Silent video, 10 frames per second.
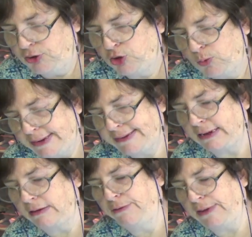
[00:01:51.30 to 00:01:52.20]
twist
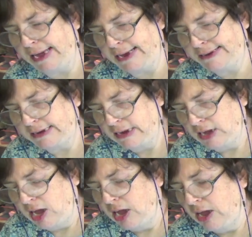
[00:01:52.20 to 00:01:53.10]
of fate
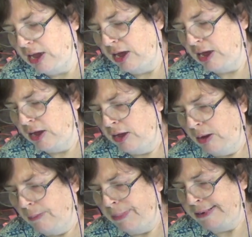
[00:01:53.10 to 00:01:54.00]

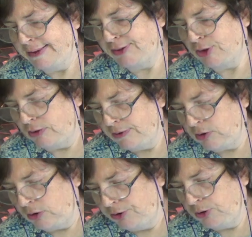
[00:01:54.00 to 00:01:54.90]
puts a servant
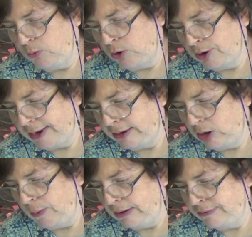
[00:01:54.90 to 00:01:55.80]
girl to work in
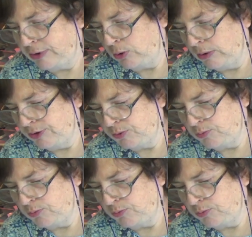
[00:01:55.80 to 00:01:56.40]
Queen Victoria's